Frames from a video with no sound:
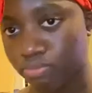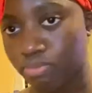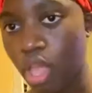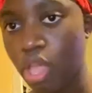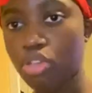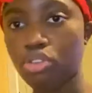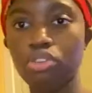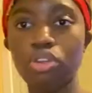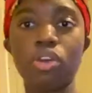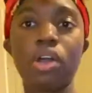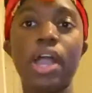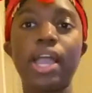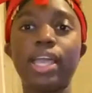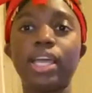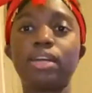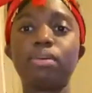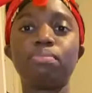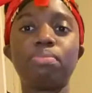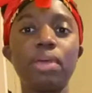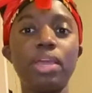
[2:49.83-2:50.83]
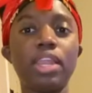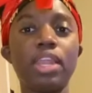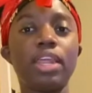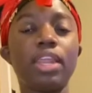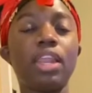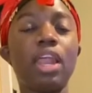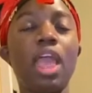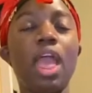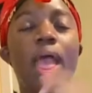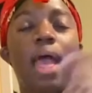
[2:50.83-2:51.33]
You know, I ain't
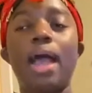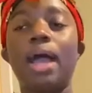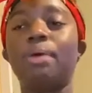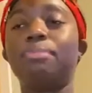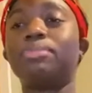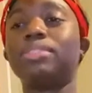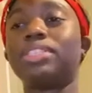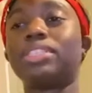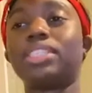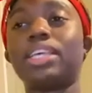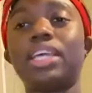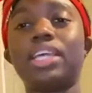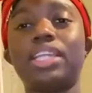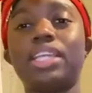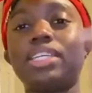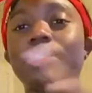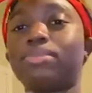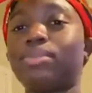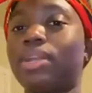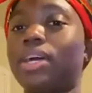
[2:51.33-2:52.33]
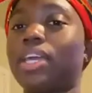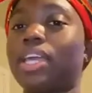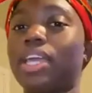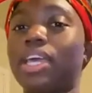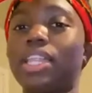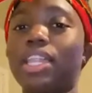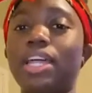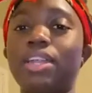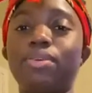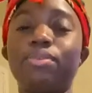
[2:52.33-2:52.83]
complaining. I'm just saying that's when I get
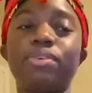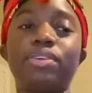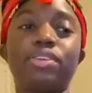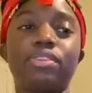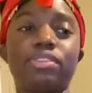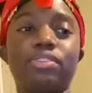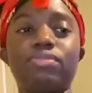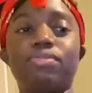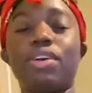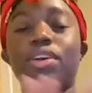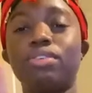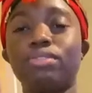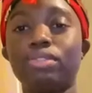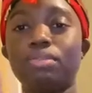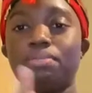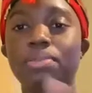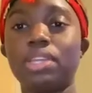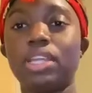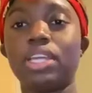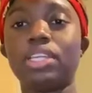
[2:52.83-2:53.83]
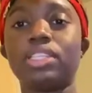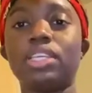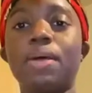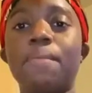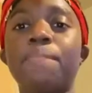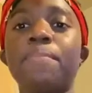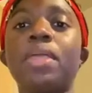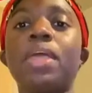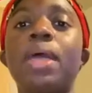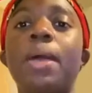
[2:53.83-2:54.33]
a lot of orders around the midnight time.
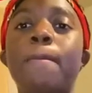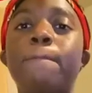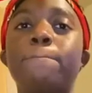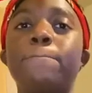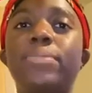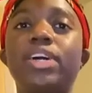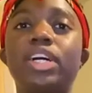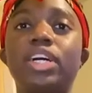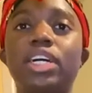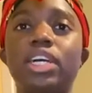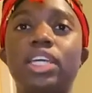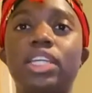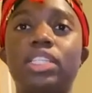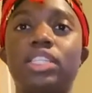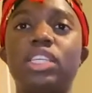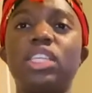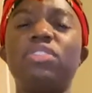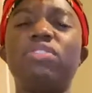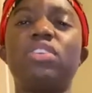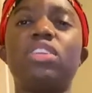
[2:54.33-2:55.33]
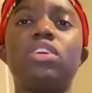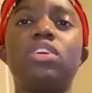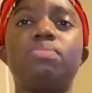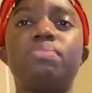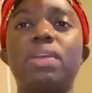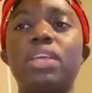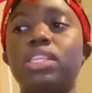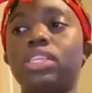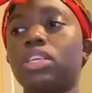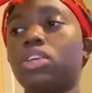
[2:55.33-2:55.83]
But this video is
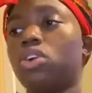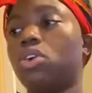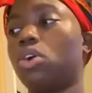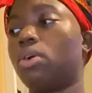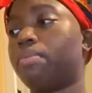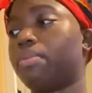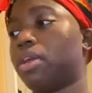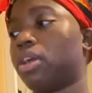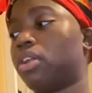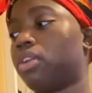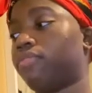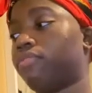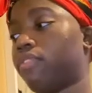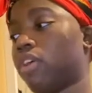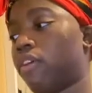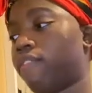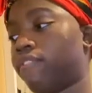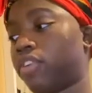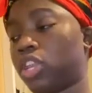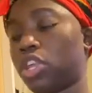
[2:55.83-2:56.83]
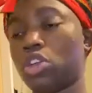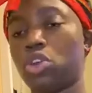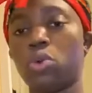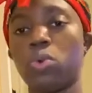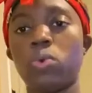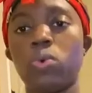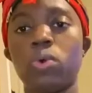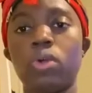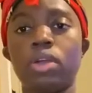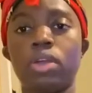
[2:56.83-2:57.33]
basically going to be on a video
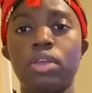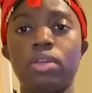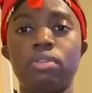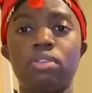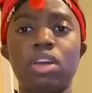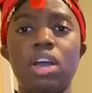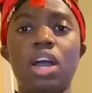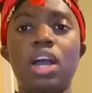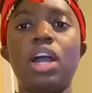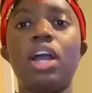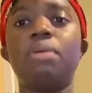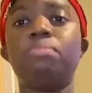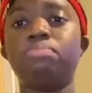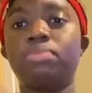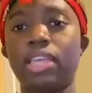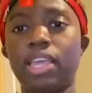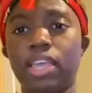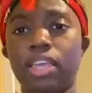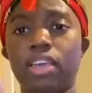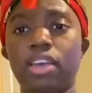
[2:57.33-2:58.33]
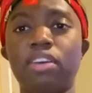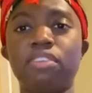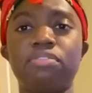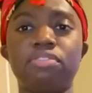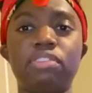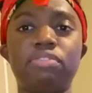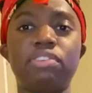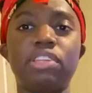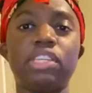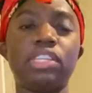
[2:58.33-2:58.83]
on an update of
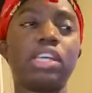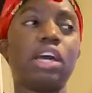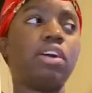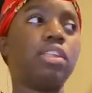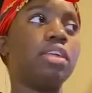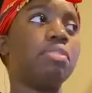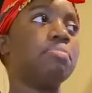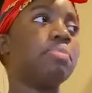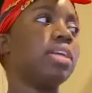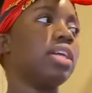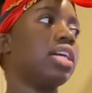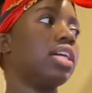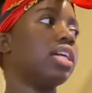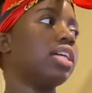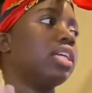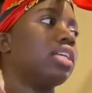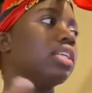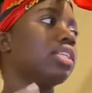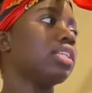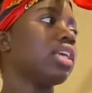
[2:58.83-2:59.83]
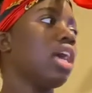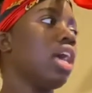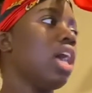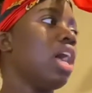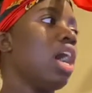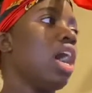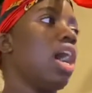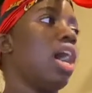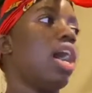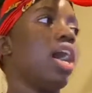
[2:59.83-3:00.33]
DAVIDA’S outlet because
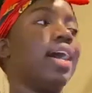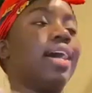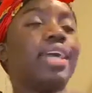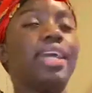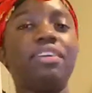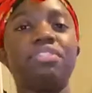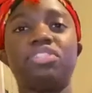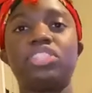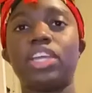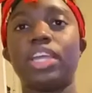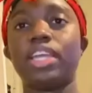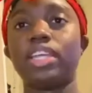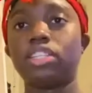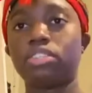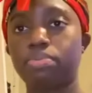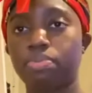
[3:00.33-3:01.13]
I have changed